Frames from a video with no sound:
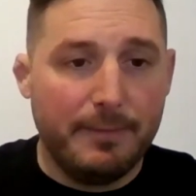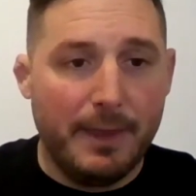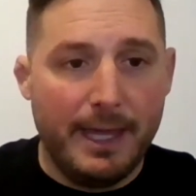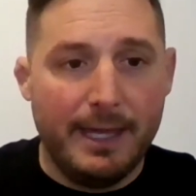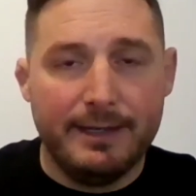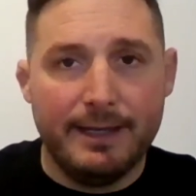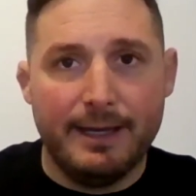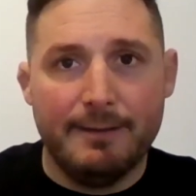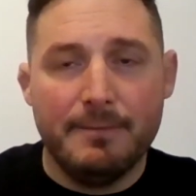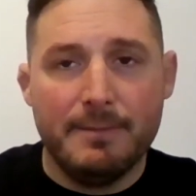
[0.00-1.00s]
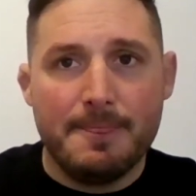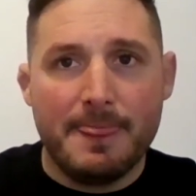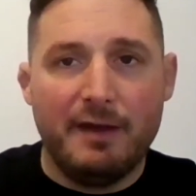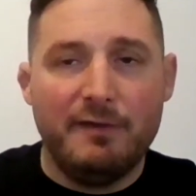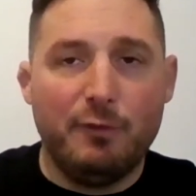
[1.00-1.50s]
And um,
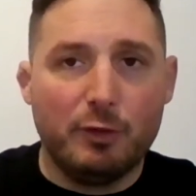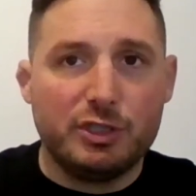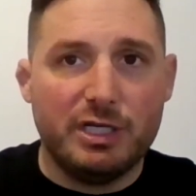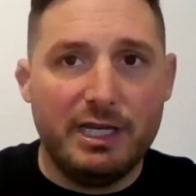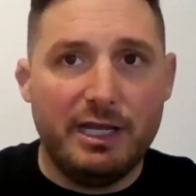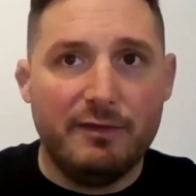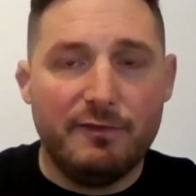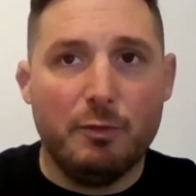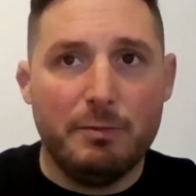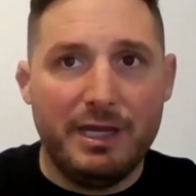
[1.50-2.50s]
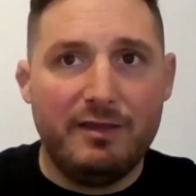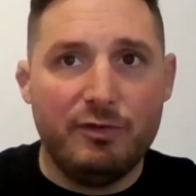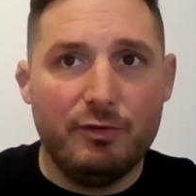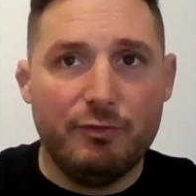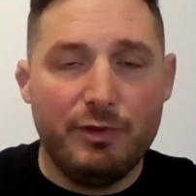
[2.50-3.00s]
unfortunately, for me to
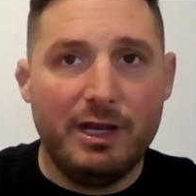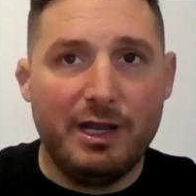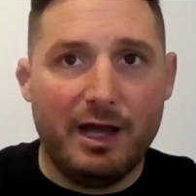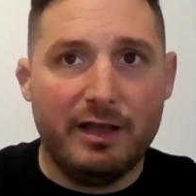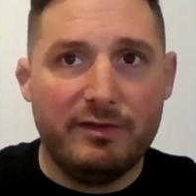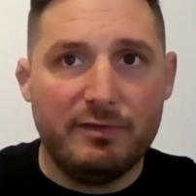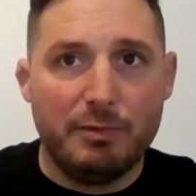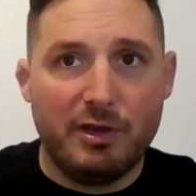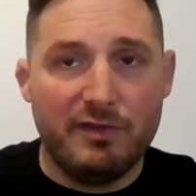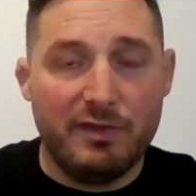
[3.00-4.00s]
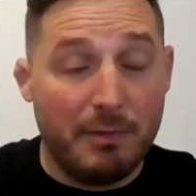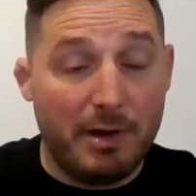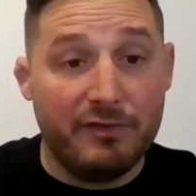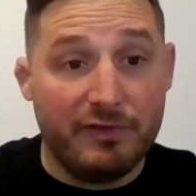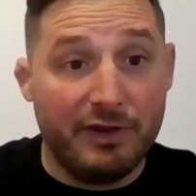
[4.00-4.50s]
realize because of the amount
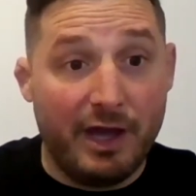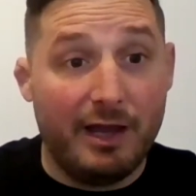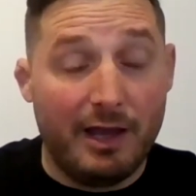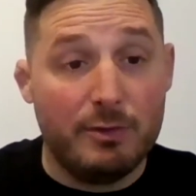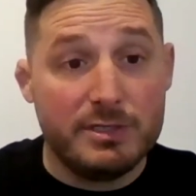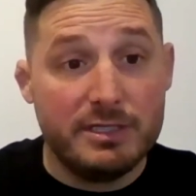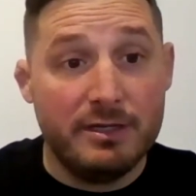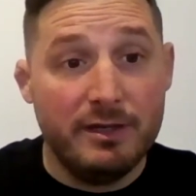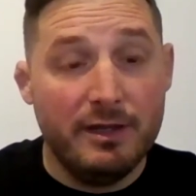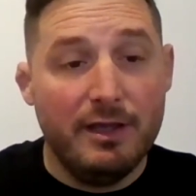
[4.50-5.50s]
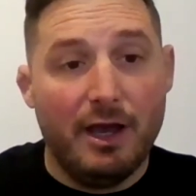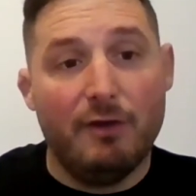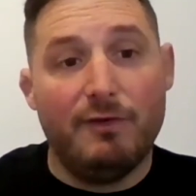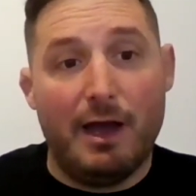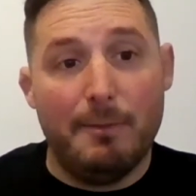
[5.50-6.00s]
of denial I was in of
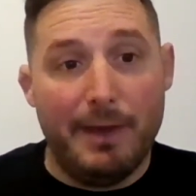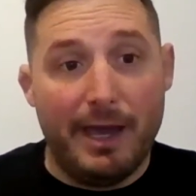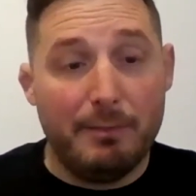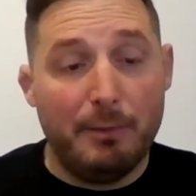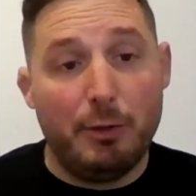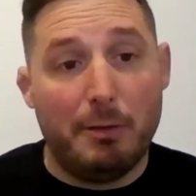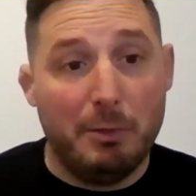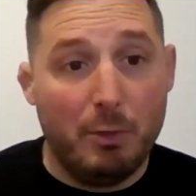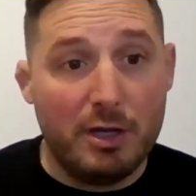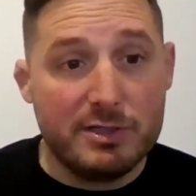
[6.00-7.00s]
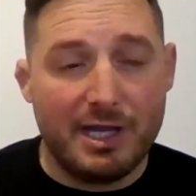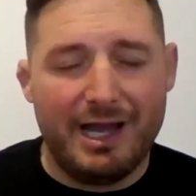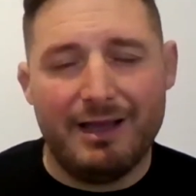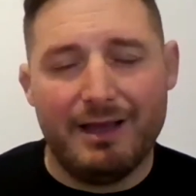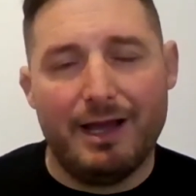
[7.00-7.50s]
how bad my problem was, I,
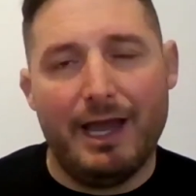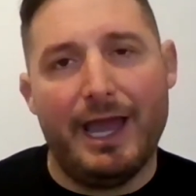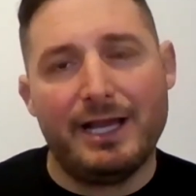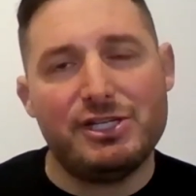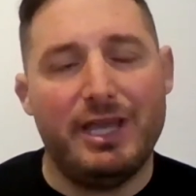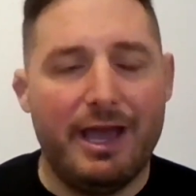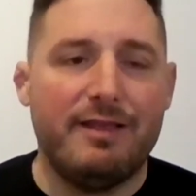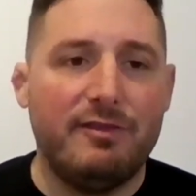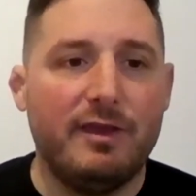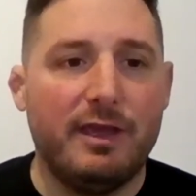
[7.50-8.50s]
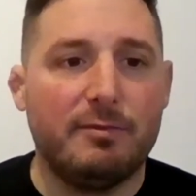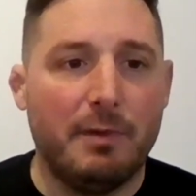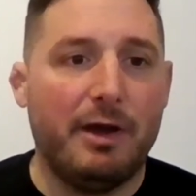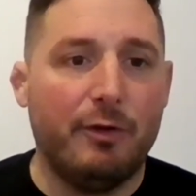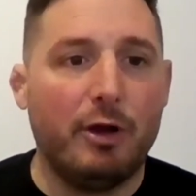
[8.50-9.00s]
I actually had to hit
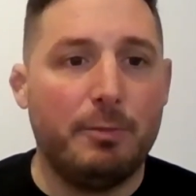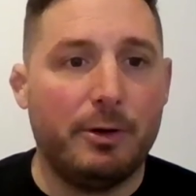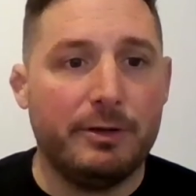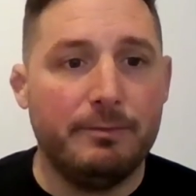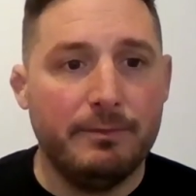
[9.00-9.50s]
my rock bottom.